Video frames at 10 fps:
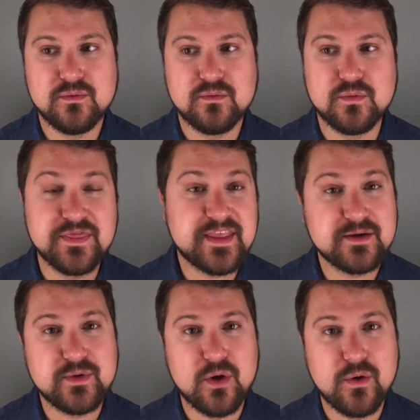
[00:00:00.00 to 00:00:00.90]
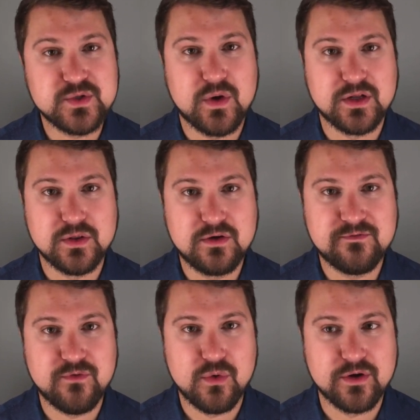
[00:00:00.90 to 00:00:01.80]
one thing we always want to look
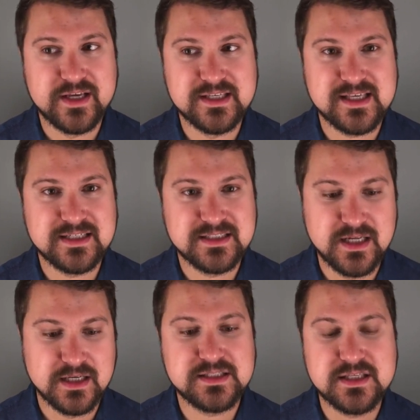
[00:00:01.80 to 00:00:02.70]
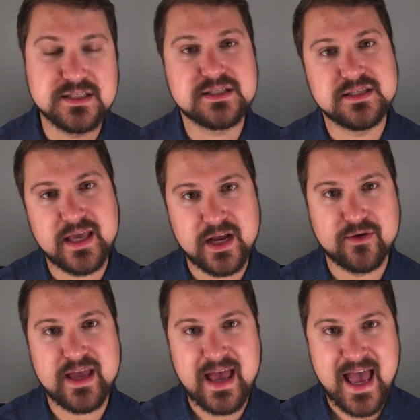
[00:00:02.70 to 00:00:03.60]
for is, does this
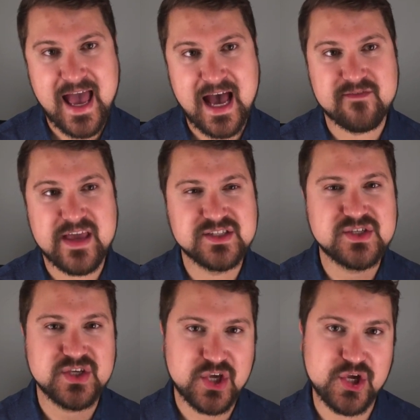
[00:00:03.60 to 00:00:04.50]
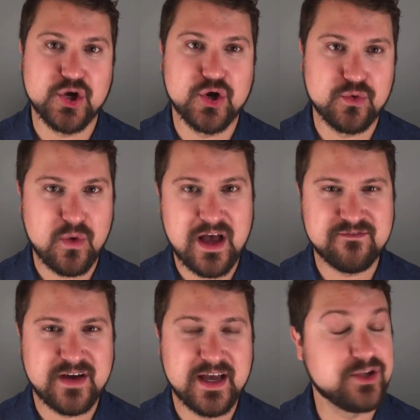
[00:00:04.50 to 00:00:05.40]
area have a secured
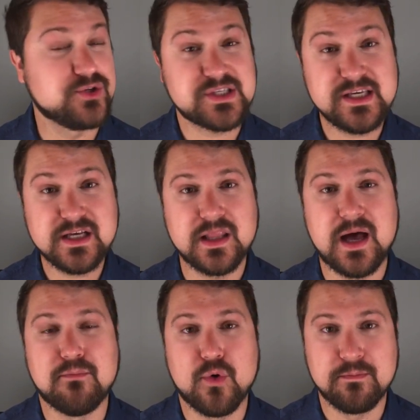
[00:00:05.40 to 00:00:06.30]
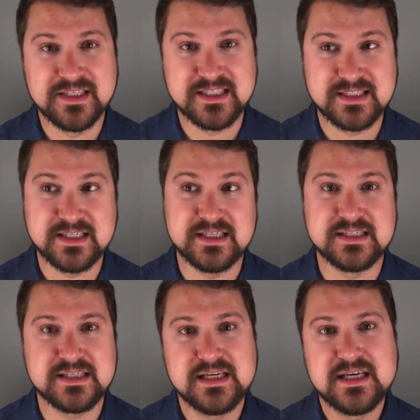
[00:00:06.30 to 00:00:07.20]
Wi-Fi? And you're seeing a lot more
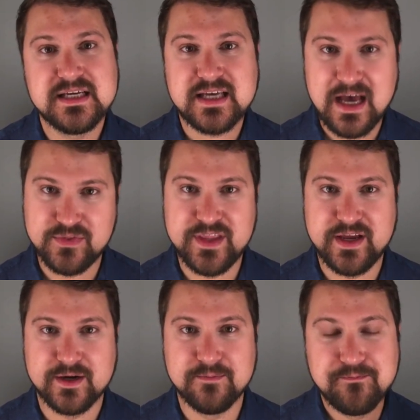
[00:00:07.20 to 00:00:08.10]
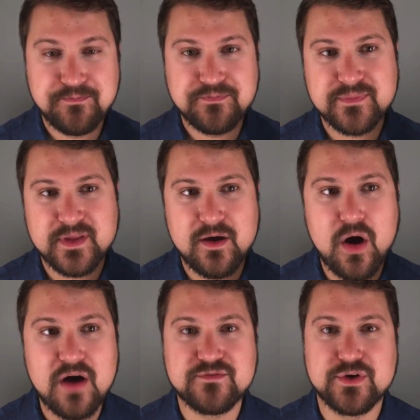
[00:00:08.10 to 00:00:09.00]
businesses out there
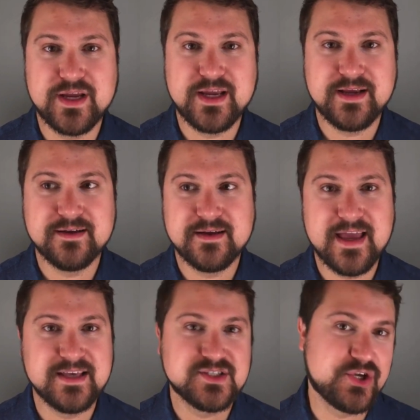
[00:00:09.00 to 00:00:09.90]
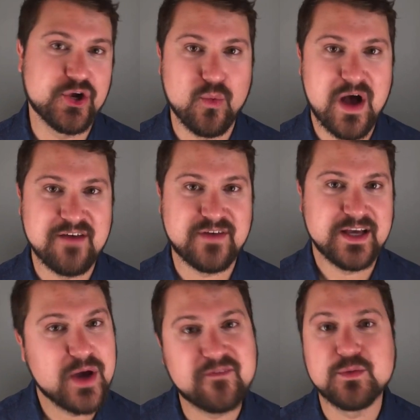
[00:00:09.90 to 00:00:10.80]
offering a secure Wi-Fi.
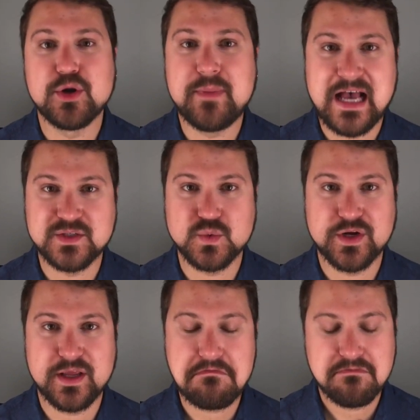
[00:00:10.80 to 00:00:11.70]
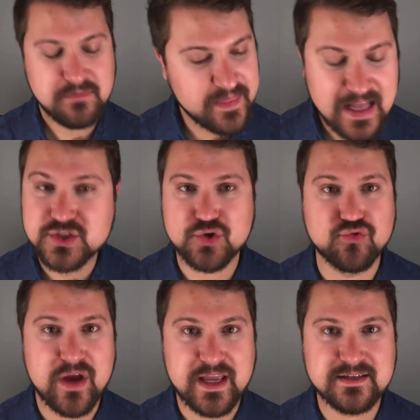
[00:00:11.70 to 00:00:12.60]
You have to put a password in, and that's
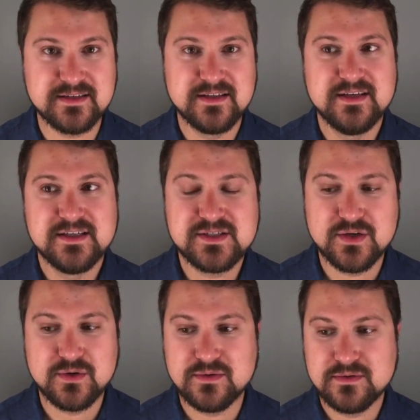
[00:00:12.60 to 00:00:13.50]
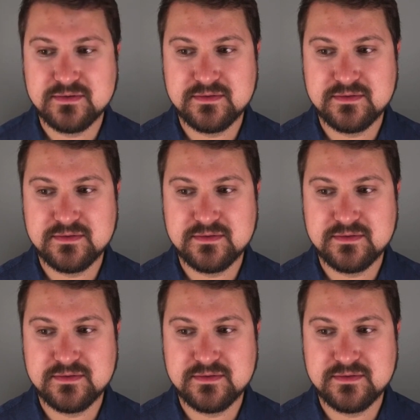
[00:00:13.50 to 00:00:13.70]
great. So